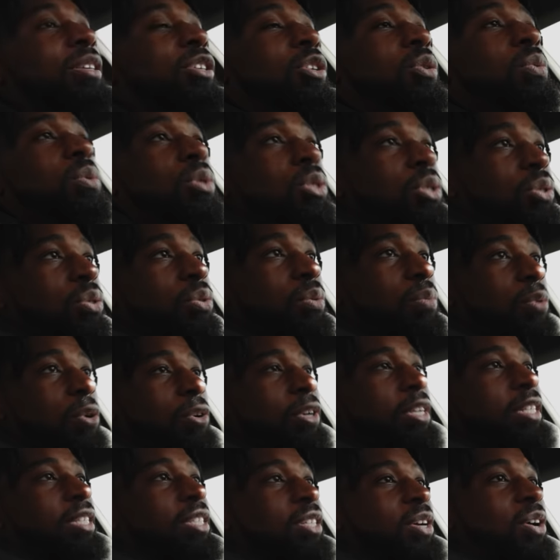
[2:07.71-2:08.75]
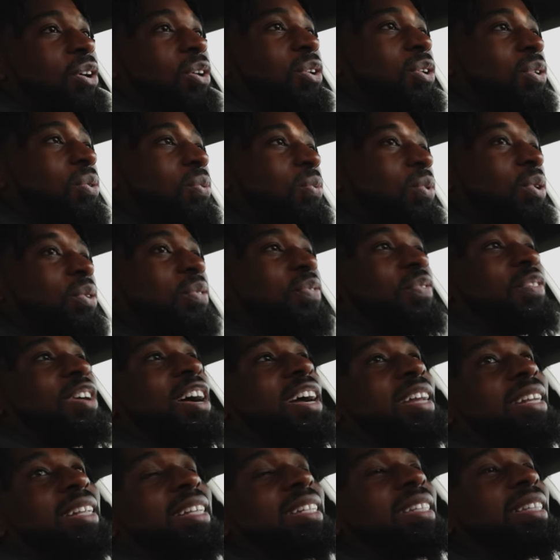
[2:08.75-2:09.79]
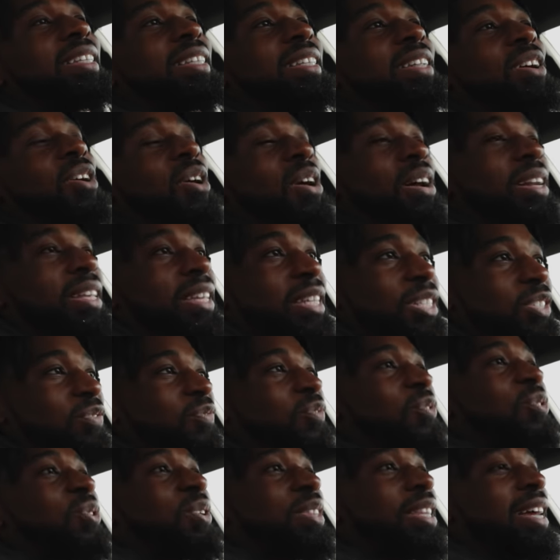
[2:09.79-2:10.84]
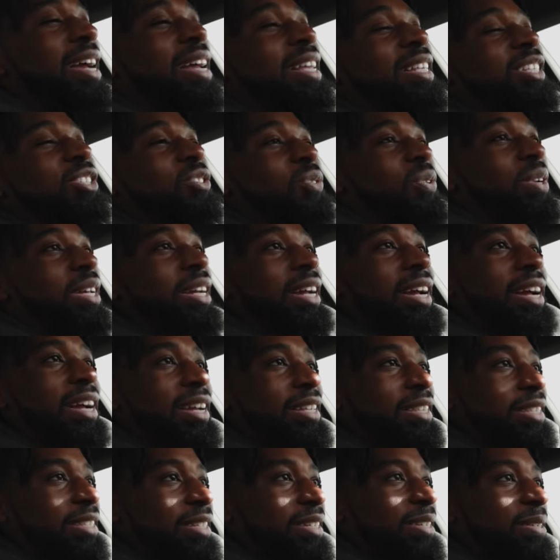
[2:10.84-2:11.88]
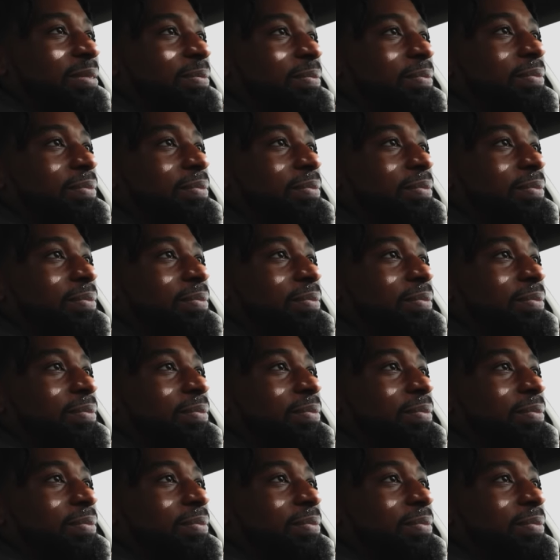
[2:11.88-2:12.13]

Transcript: YouTube on its own will find an audience for that sort of content.